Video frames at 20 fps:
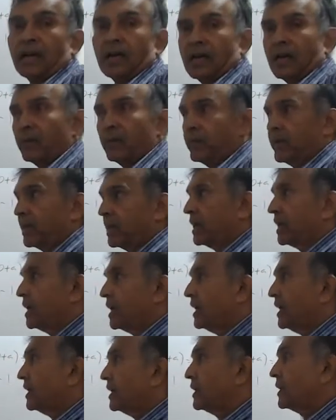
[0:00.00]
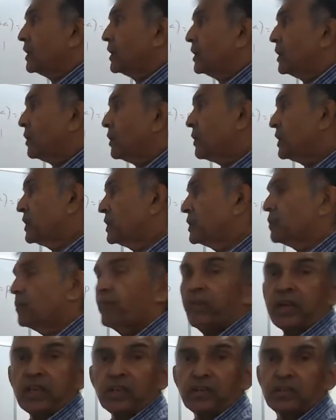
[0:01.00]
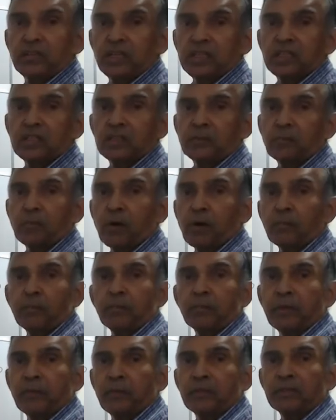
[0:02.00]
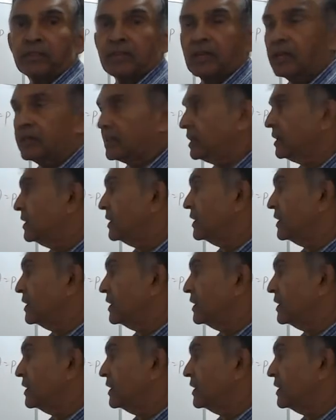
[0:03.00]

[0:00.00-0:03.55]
We are going to finish this problem that we started.